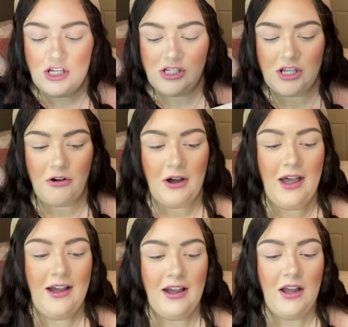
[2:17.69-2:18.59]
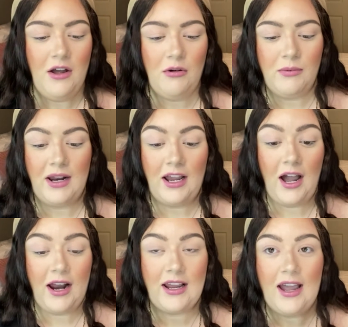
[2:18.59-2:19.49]
So when I
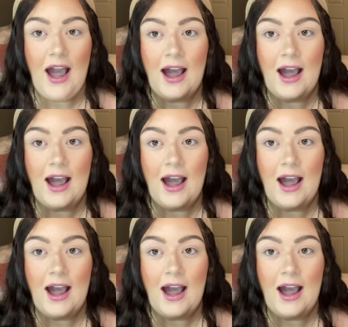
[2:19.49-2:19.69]
got it,